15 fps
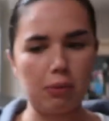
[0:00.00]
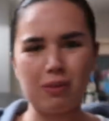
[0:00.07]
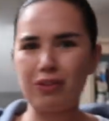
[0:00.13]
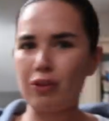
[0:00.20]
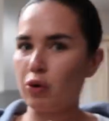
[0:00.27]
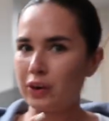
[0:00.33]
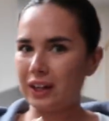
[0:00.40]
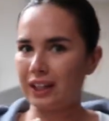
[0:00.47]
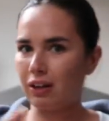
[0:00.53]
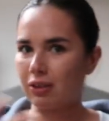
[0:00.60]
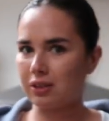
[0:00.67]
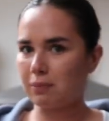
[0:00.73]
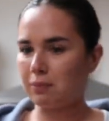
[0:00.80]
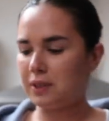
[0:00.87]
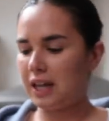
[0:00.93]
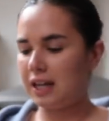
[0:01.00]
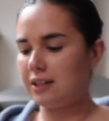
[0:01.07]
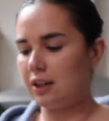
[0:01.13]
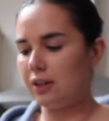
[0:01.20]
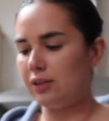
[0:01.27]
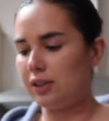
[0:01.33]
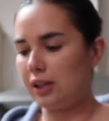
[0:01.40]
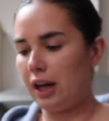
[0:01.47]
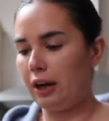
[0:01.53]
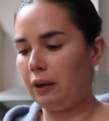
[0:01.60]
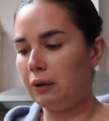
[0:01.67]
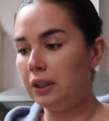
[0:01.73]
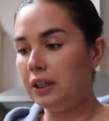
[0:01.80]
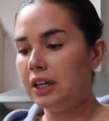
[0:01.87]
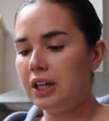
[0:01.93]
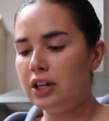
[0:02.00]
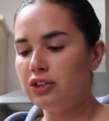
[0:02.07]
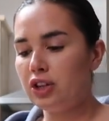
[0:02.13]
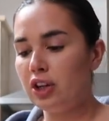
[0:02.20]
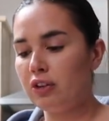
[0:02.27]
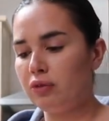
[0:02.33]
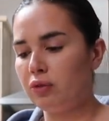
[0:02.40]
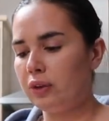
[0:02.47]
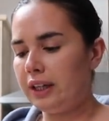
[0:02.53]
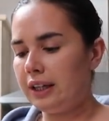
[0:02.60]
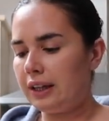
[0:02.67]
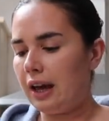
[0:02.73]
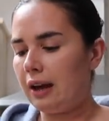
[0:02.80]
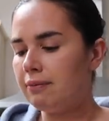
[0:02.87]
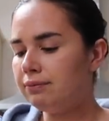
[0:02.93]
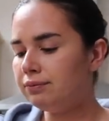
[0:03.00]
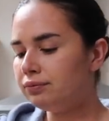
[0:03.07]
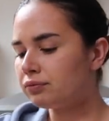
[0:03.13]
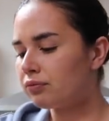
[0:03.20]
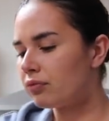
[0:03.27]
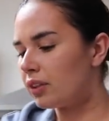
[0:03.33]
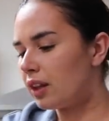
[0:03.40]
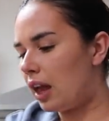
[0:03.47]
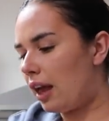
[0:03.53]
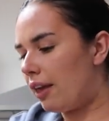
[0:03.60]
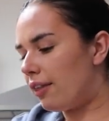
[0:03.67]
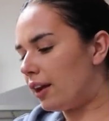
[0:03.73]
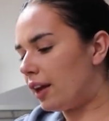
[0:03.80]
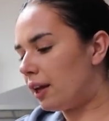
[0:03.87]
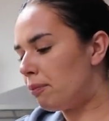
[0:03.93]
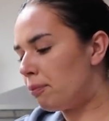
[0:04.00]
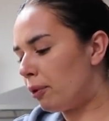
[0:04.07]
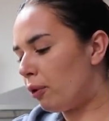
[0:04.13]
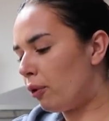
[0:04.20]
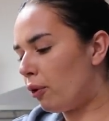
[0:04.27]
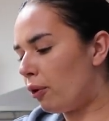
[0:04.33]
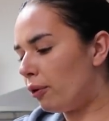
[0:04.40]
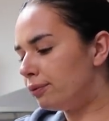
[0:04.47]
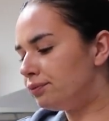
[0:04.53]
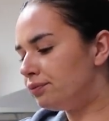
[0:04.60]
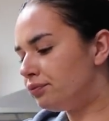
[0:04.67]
but we've already got some potatoes, so don't know if we'll eat them. And then I bought,